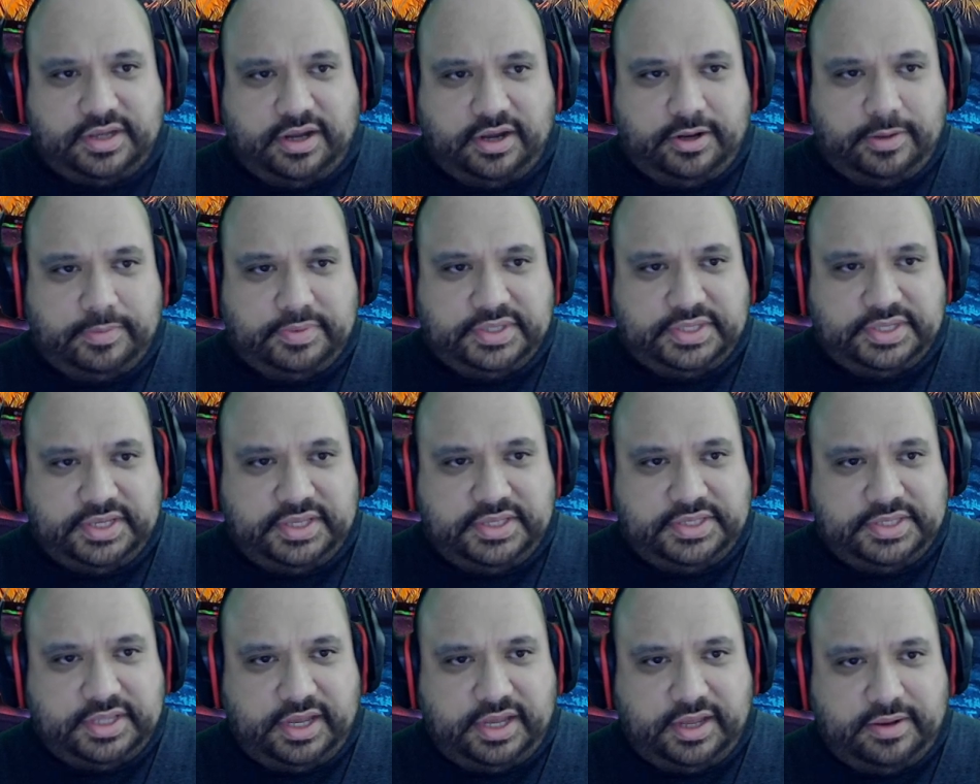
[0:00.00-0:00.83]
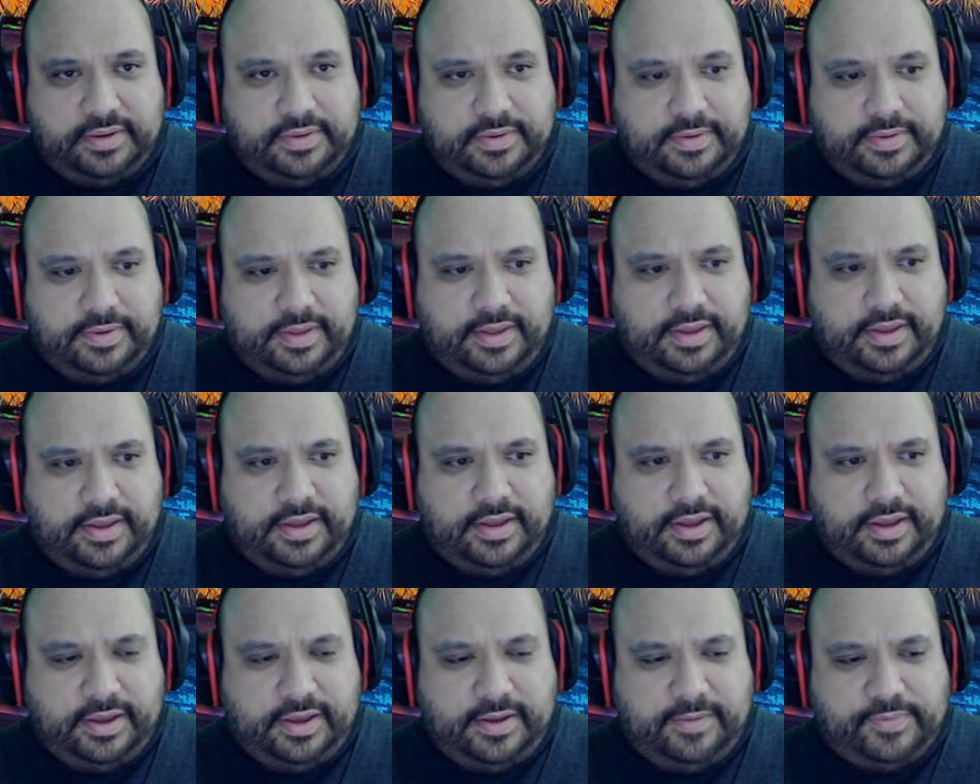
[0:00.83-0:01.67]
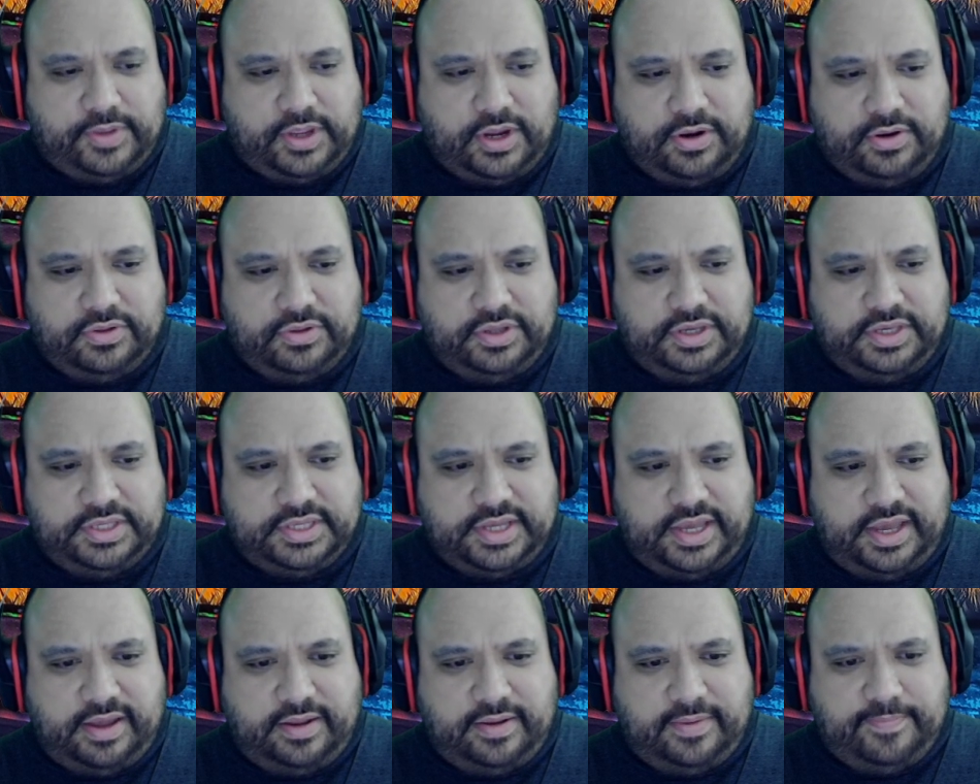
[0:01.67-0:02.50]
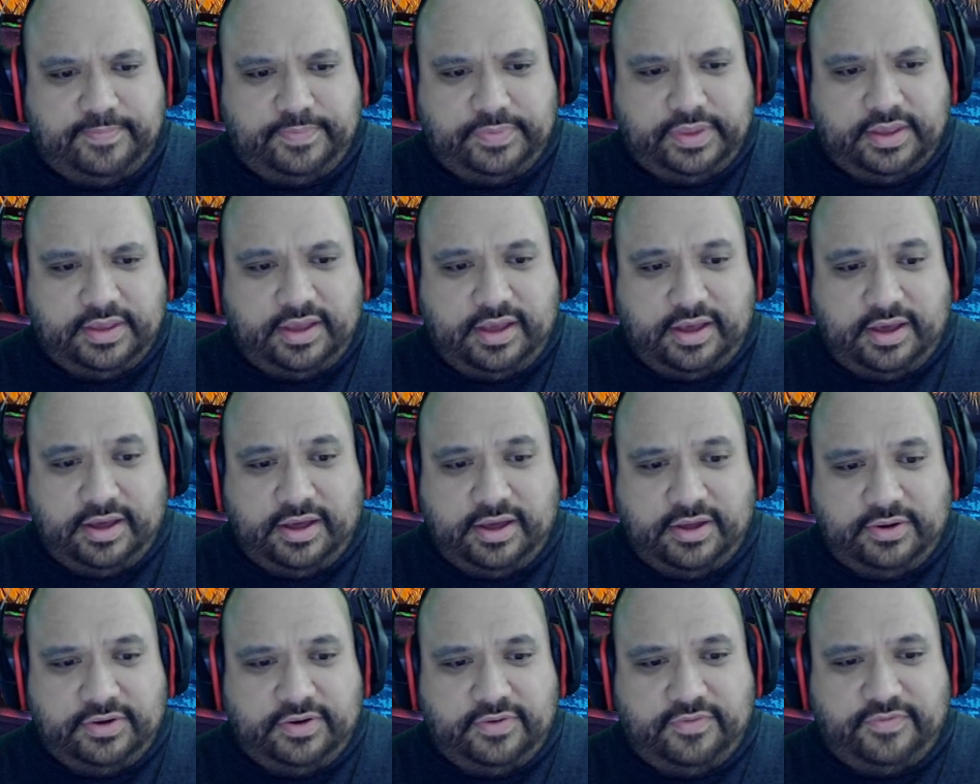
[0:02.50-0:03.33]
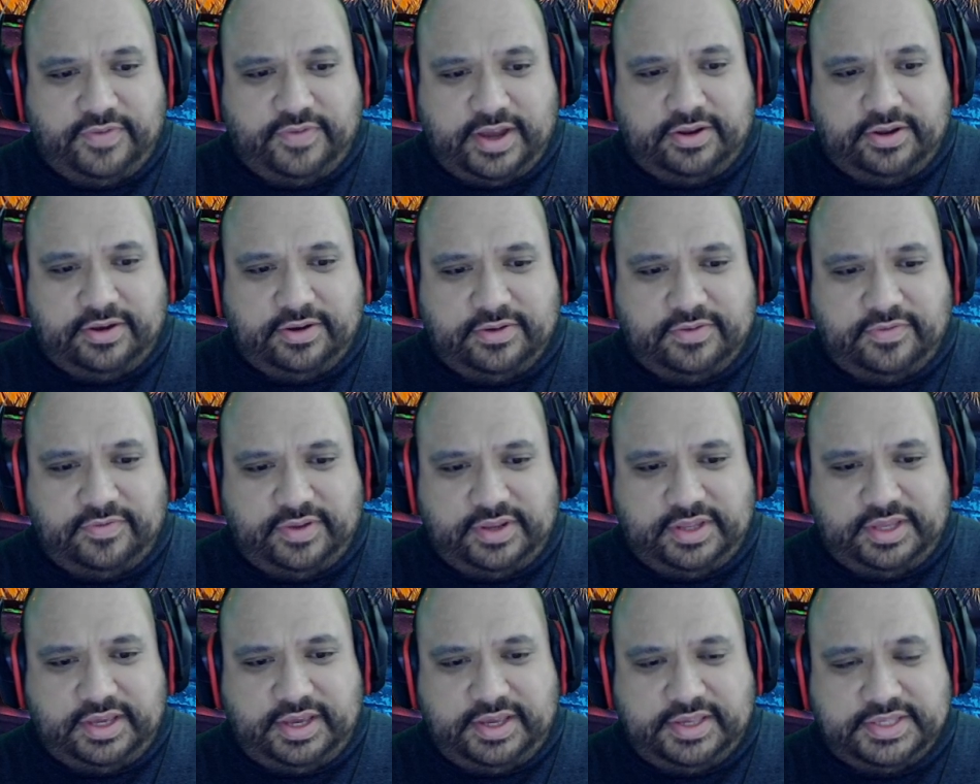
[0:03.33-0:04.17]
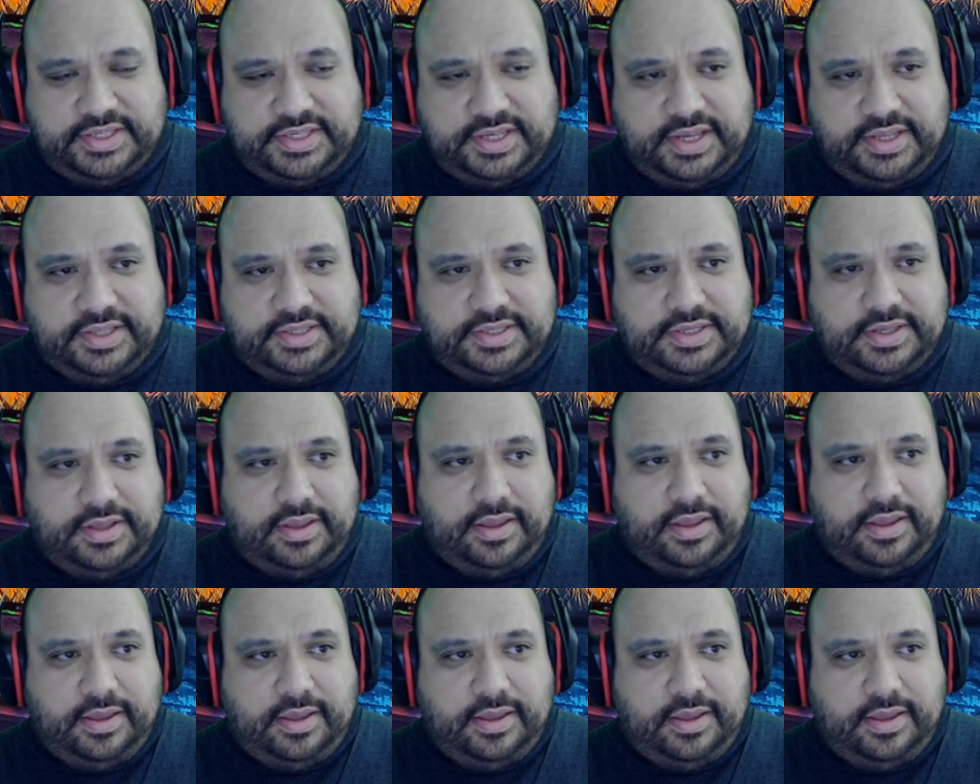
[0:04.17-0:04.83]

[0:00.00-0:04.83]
gone up since then. Currently he's at $105.58.